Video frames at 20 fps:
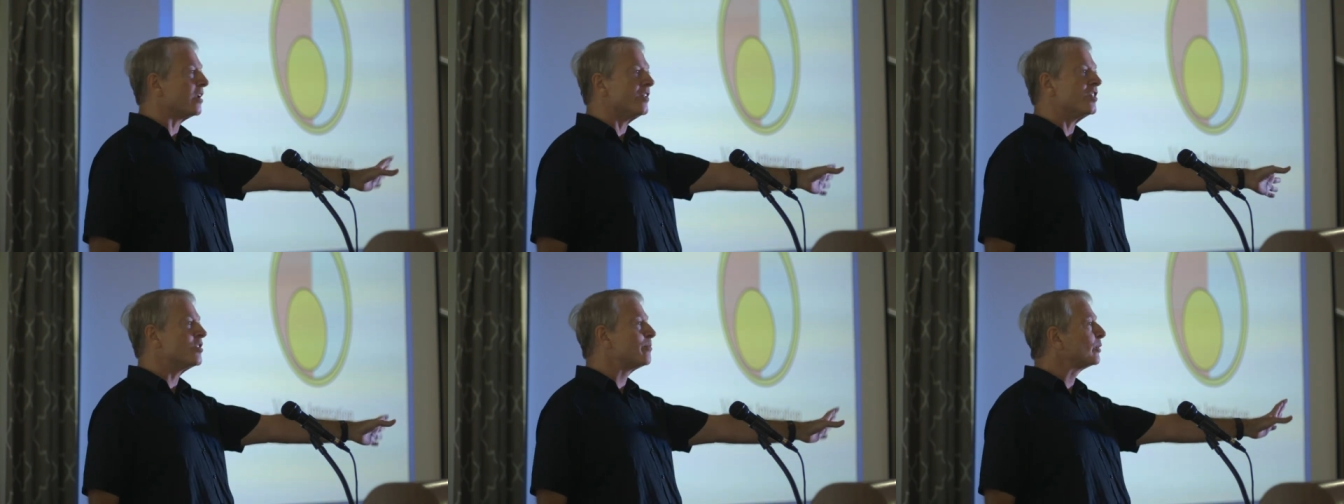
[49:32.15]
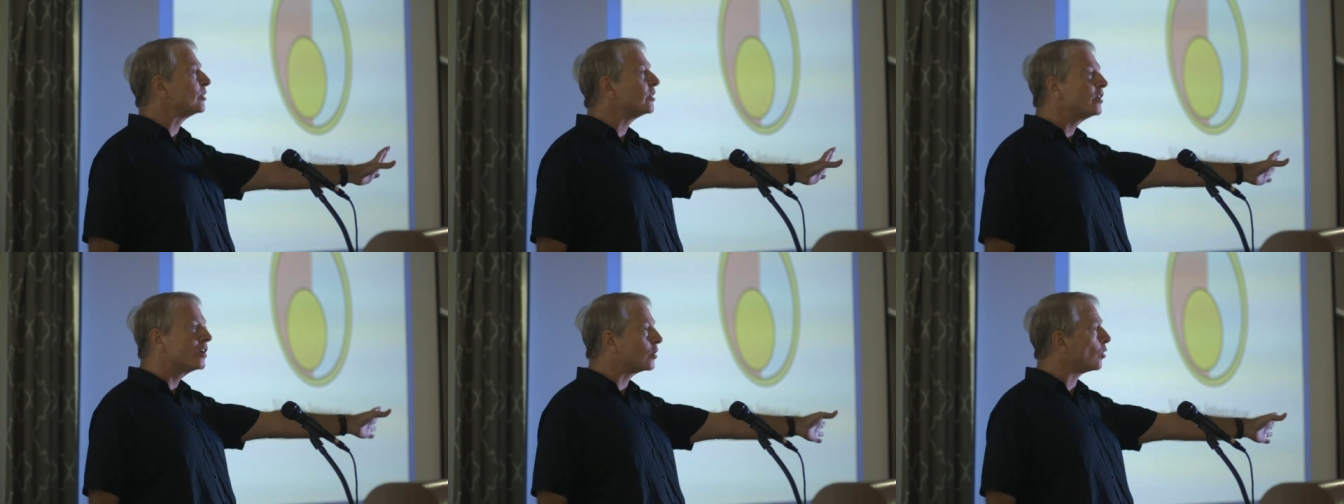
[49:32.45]
in the
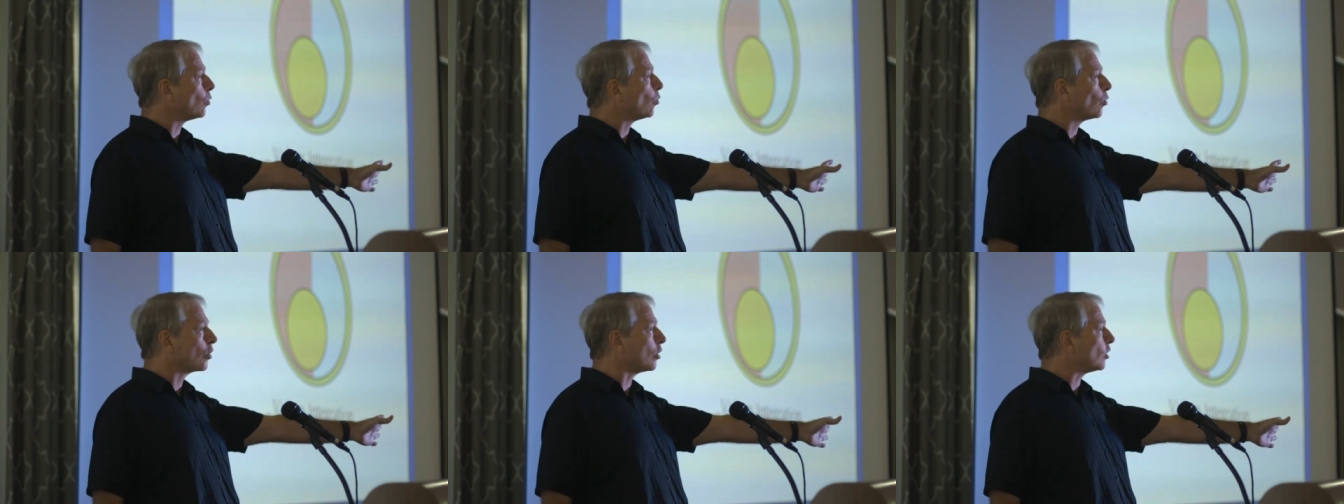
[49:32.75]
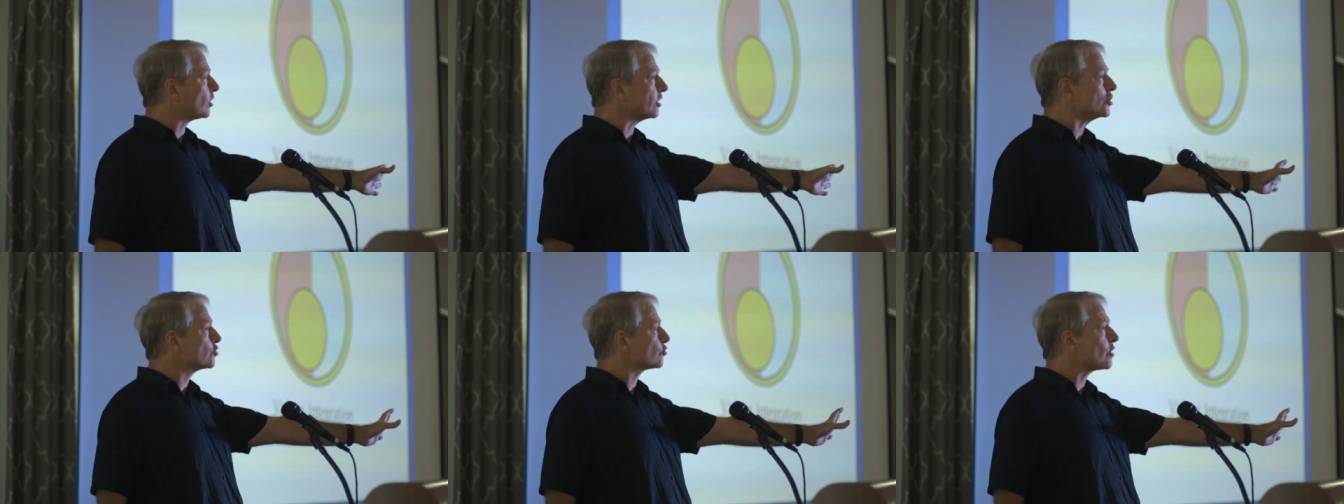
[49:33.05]
political
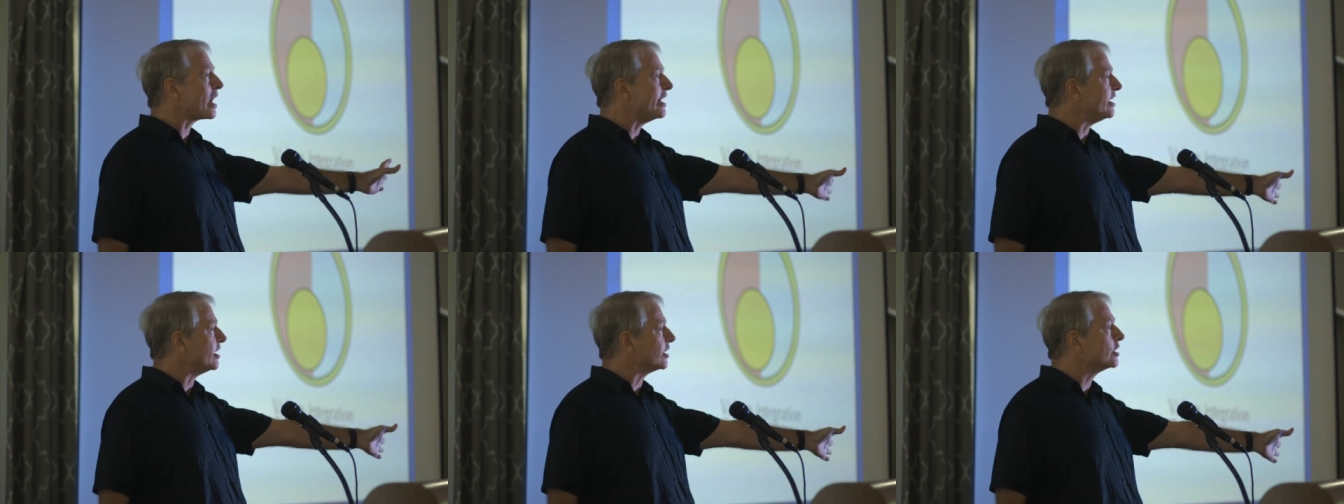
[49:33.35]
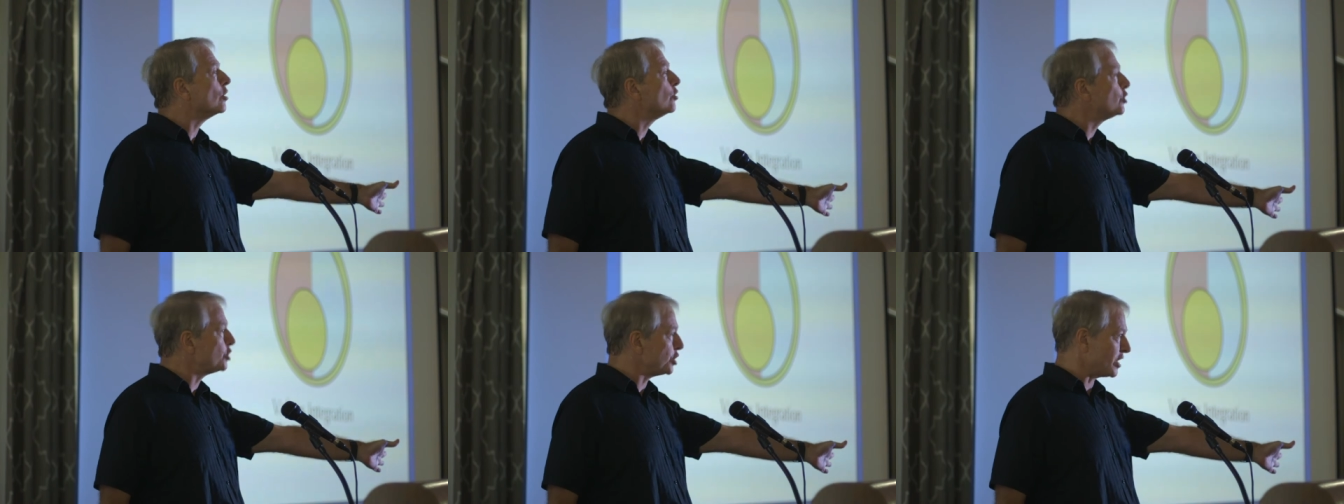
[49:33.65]
world and try to
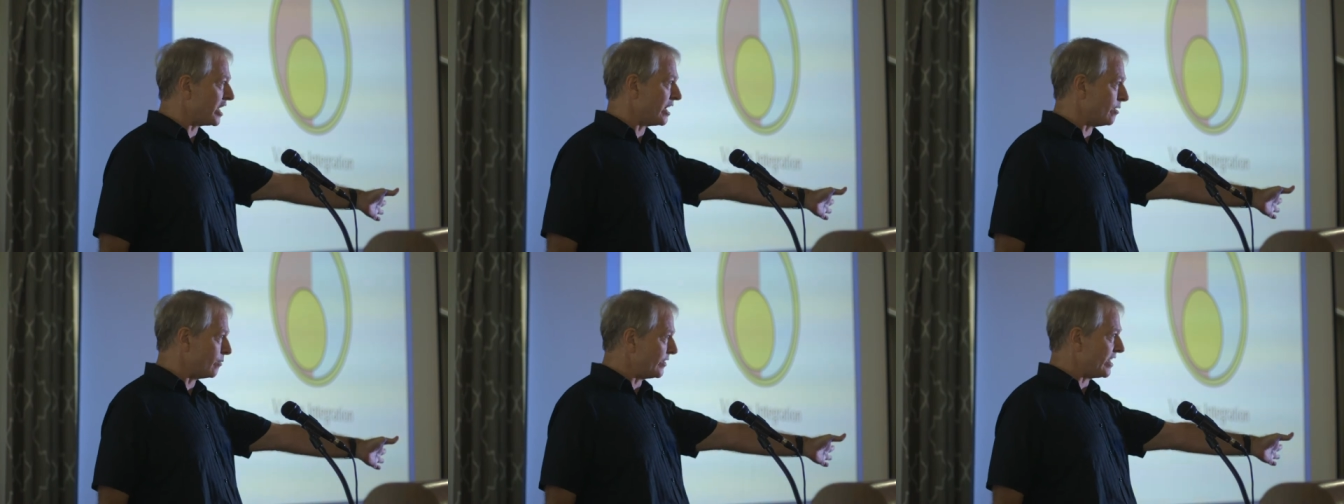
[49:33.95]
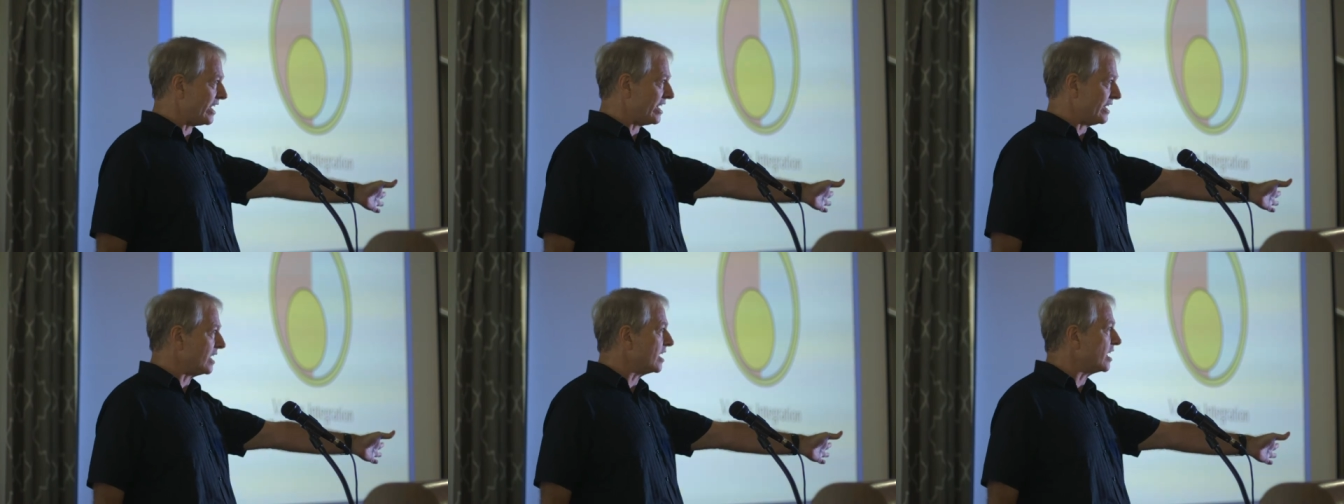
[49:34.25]
negotiate with
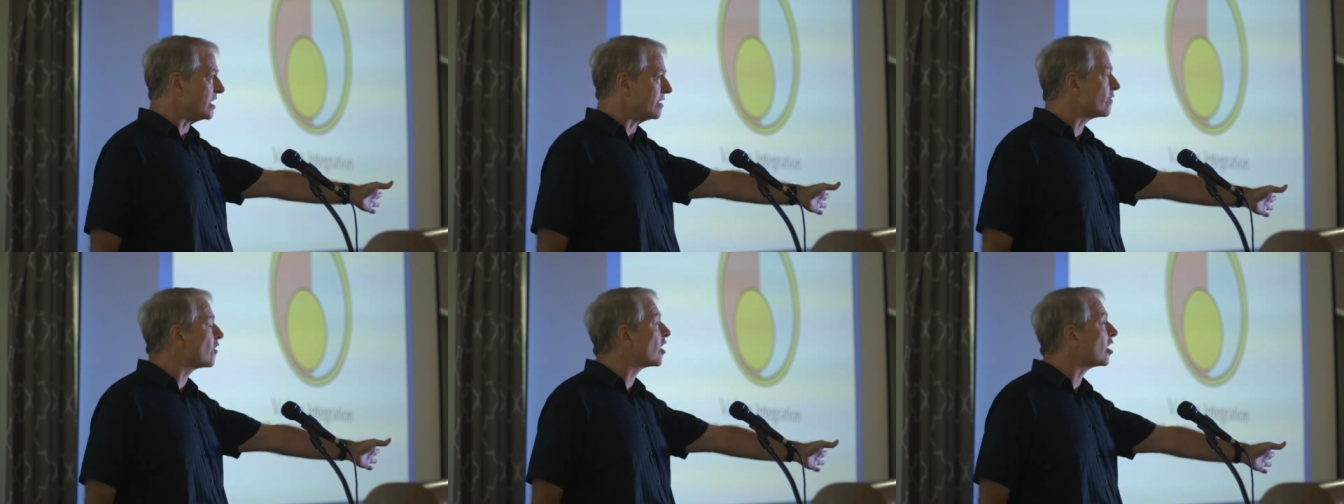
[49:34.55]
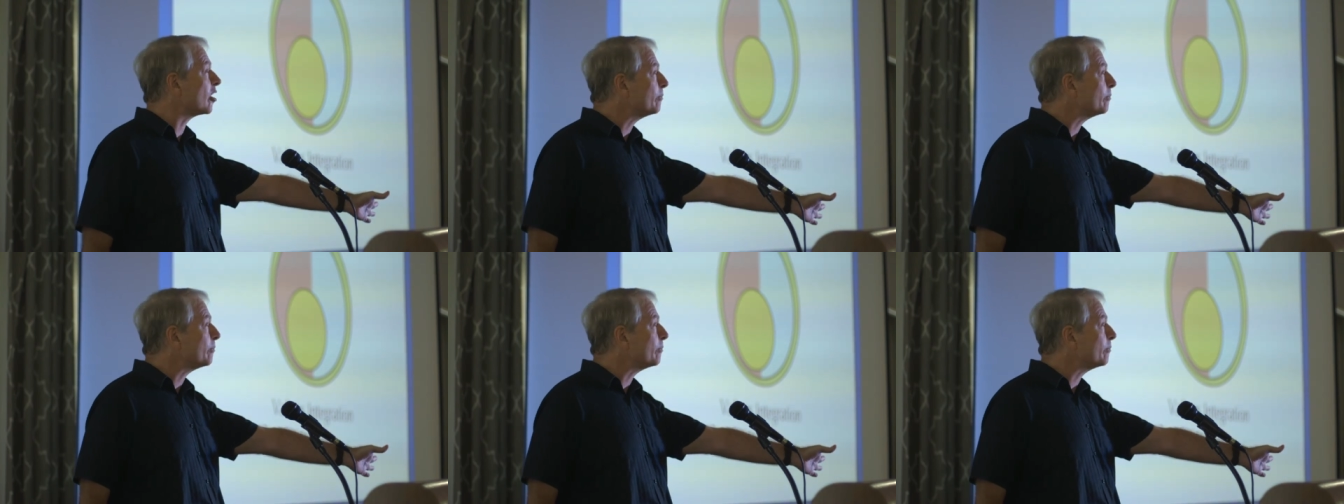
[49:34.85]
any, any of our